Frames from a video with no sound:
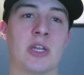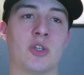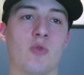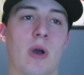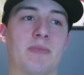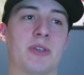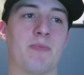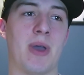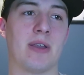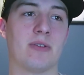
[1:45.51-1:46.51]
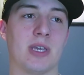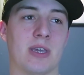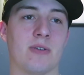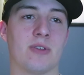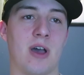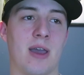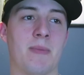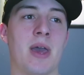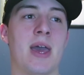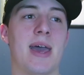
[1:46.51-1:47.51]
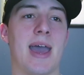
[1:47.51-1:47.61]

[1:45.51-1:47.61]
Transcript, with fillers: chew up some penalty kill time.